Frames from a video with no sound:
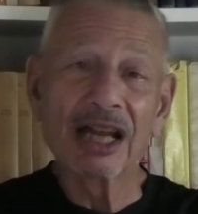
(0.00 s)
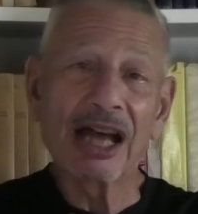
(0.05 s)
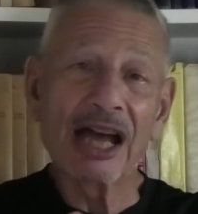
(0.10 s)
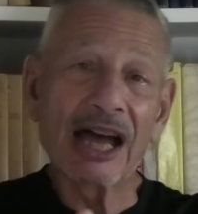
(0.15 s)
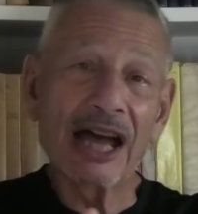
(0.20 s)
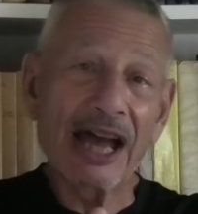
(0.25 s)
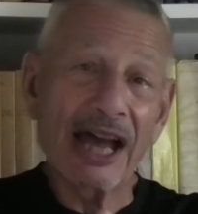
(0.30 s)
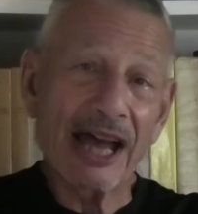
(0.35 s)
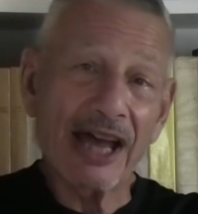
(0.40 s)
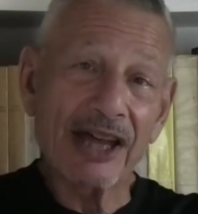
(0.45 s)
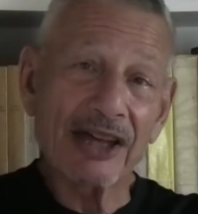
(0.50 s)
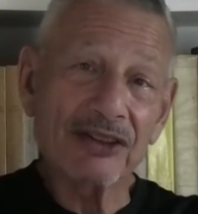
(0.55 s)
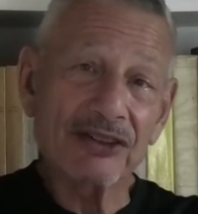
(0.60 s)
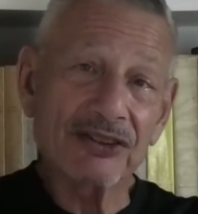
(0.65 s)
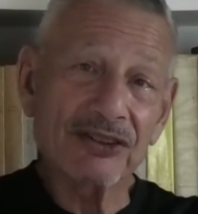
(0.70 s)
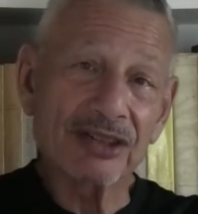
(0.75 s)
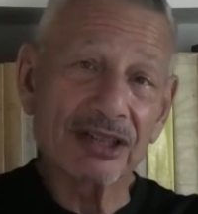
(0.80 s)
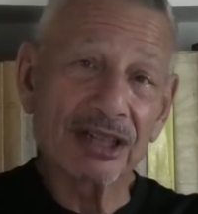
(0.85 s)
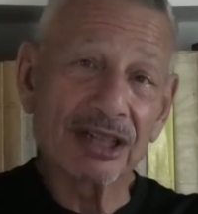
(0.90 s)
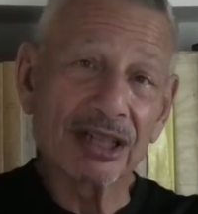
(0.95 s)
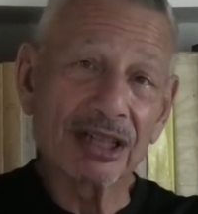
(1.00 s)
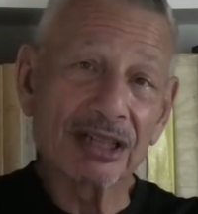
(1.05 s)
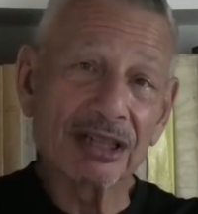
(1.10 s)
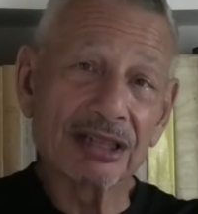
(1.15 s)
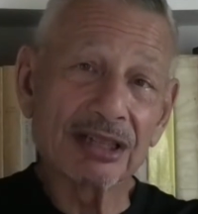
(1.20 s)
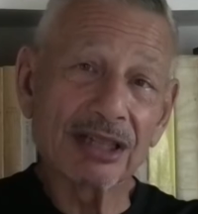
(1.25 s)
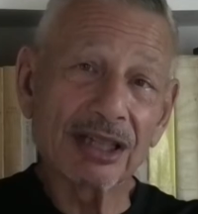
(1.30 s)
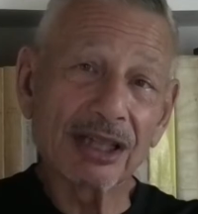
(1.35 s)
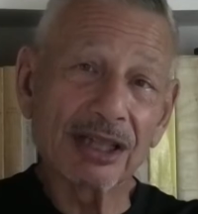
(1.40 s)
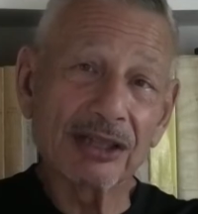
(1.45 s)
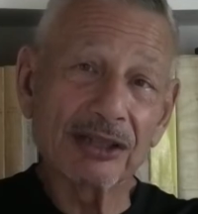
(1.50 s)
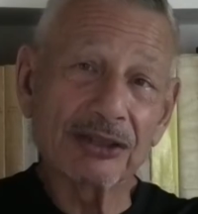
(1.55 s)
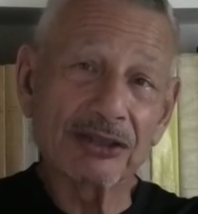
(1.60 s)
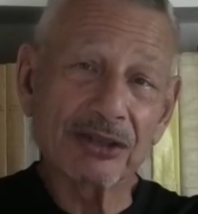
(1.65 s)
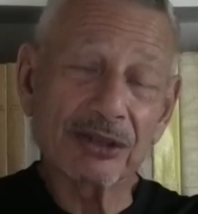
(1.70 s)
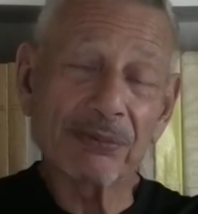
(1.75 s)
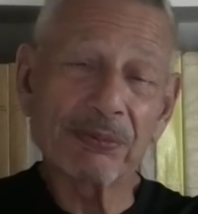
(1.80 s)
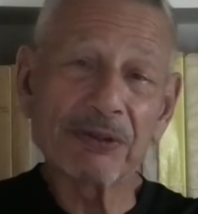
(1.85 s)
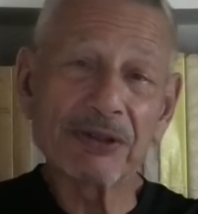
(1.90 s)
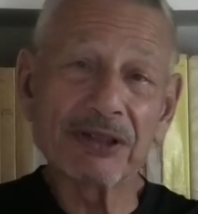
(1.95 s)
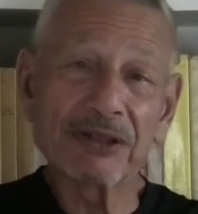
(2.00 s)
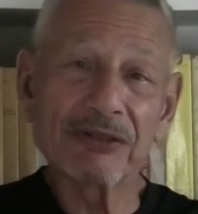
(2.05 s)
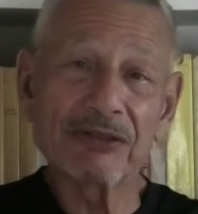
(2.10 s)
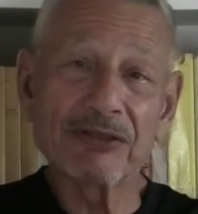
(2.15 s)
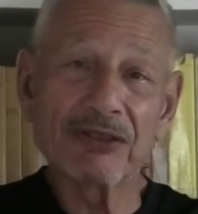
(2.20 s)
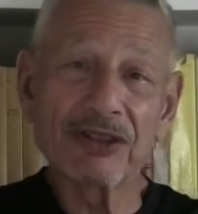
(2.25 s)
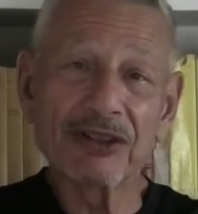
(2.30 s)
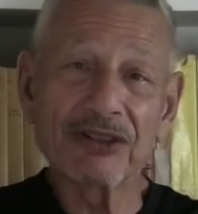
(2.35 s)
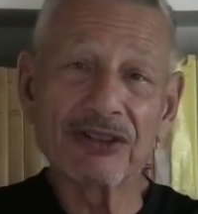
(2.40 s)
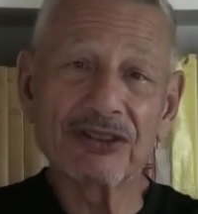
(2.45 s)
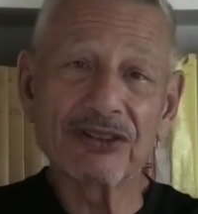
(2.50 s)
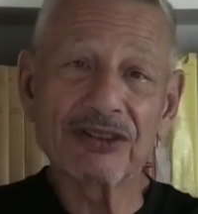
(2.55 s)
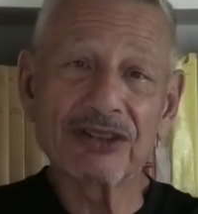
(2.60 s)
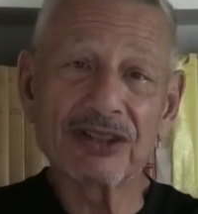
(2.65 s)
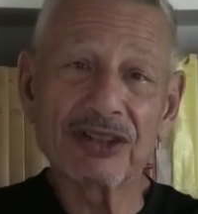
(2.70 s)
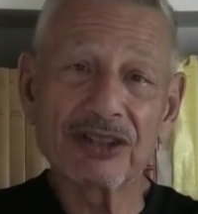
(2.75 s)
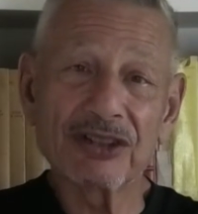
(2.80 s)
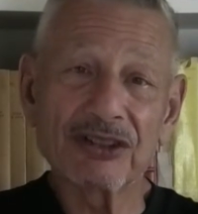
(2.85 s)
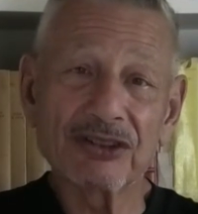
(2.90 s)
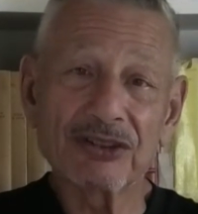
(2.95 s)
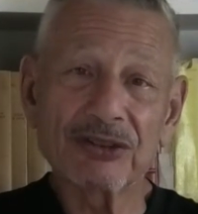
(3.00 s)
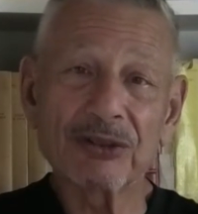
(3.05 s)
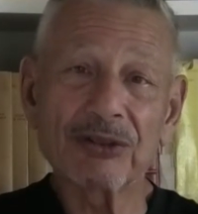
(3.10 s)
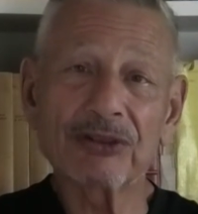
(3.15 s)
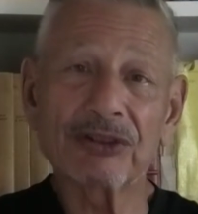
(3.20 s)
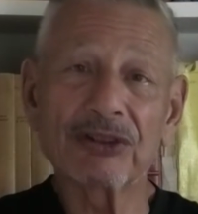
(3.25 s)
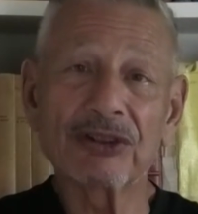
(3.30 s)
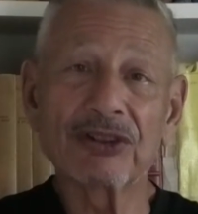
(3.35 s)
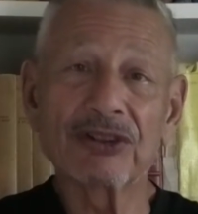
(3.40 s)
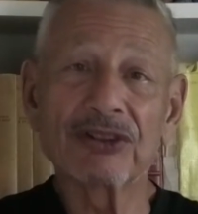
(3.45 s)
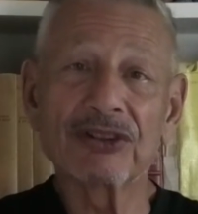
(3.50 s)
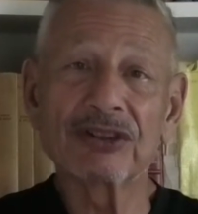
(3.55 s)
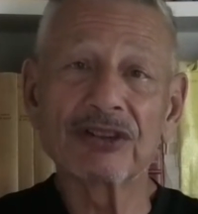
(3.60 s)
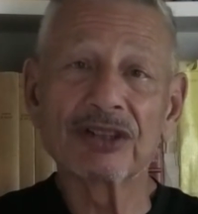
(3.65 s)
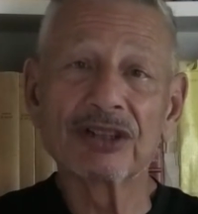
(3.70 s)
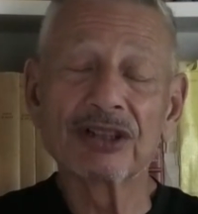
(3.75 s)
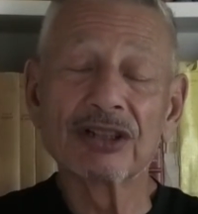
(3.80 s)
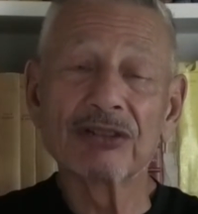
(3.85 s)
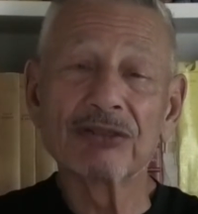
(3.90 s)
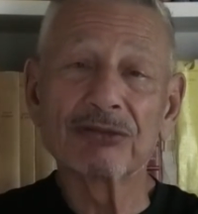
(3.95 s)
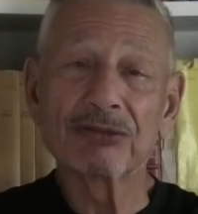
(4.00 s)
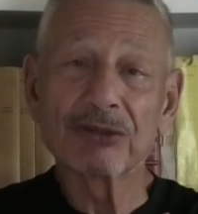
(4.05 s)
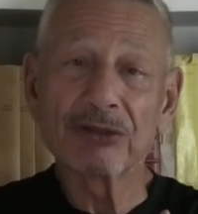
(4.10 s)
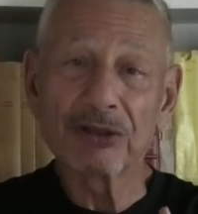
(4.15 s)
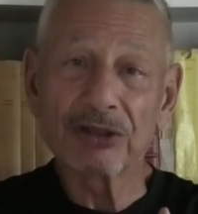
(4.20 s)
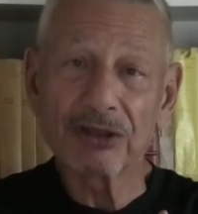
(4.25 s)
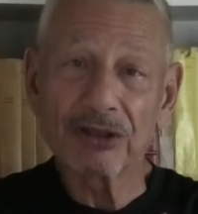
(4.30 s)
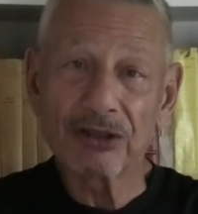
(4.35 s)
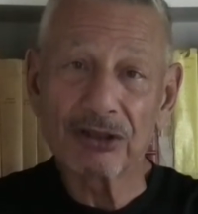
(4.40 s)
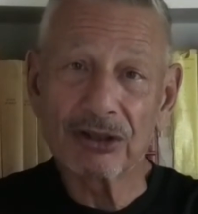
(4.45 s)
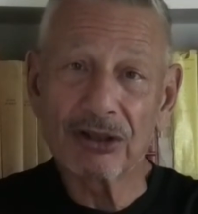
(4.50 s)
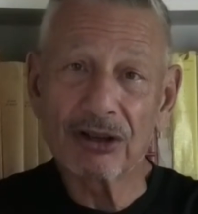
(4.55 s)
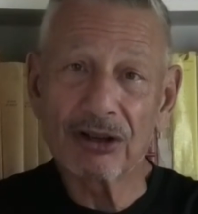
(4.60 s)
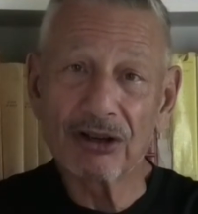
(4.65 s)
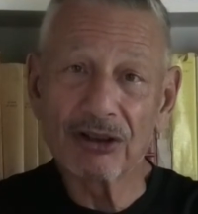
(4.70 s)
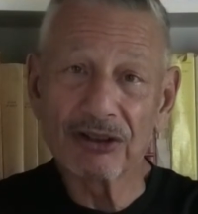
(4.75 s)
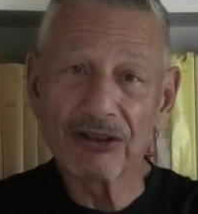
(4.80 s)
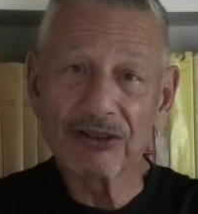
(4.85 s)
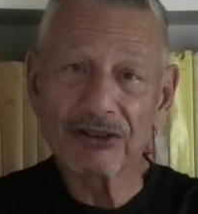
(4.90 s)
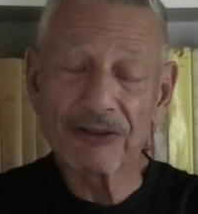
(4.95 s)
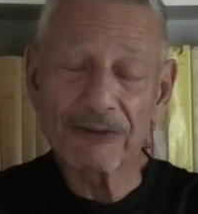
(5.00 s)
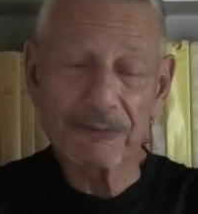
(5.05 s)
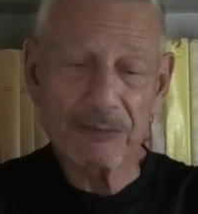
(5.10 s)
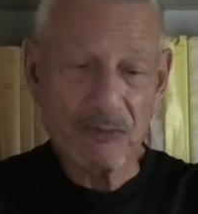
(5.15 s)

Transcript: As in interpretivist searches for cause,